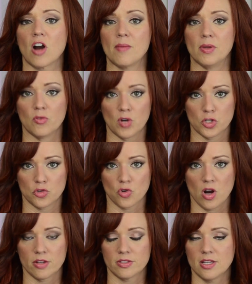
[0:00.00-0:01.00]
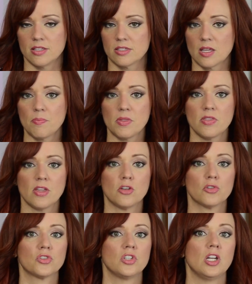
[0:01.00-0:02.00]
I'm in restaurants. It's something that you'll
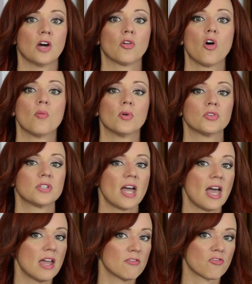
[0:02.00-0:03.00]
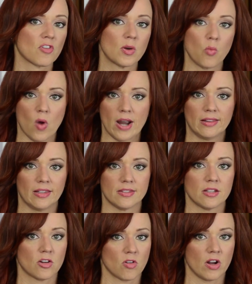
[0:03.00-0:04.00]
see on almost every wine list
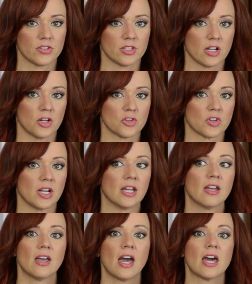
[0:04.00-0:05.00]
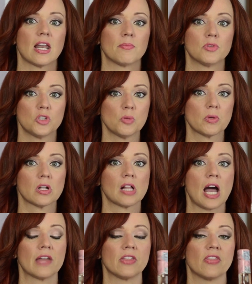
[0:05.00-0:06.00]
across the country, and I'm super
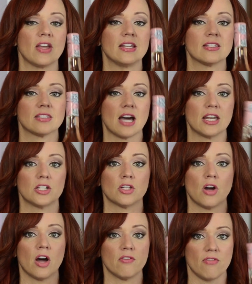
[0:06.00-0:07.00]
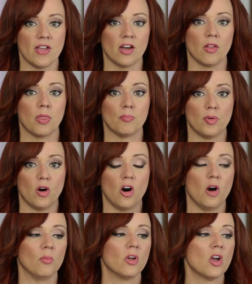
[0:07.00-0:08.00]
glad that they decided to unveil The
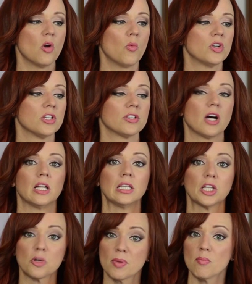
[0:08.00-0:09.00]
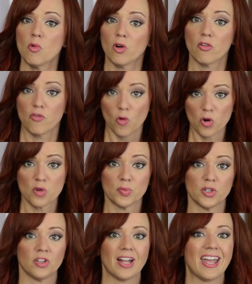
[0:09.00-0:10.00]
Palm, which is a little bit more
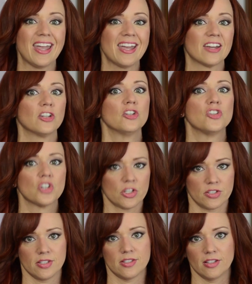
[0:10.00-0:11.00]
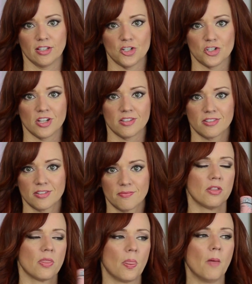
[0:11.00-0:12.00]
affordable and just as delicious.
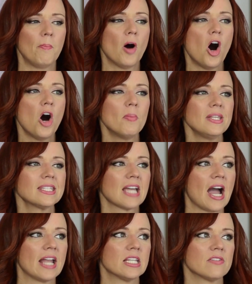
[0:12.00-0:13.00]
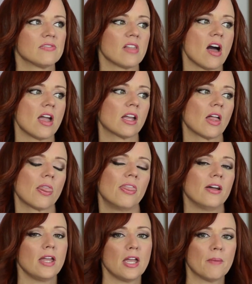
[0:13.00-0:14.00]
The Palm is kind of like the
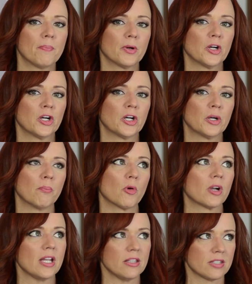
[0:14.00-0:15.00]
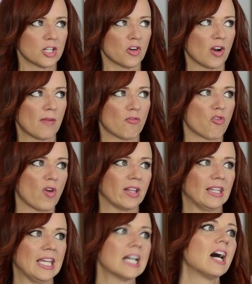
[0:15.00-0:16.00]
hipper, more
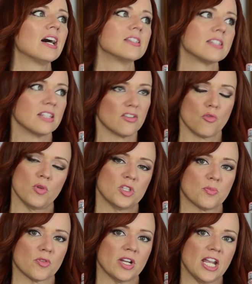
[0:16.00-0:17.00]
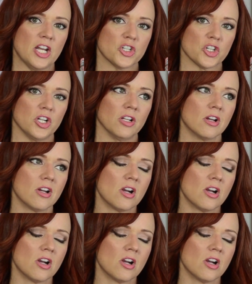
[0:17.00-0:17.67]
Instagram-friendly cousin of Whispering Angel.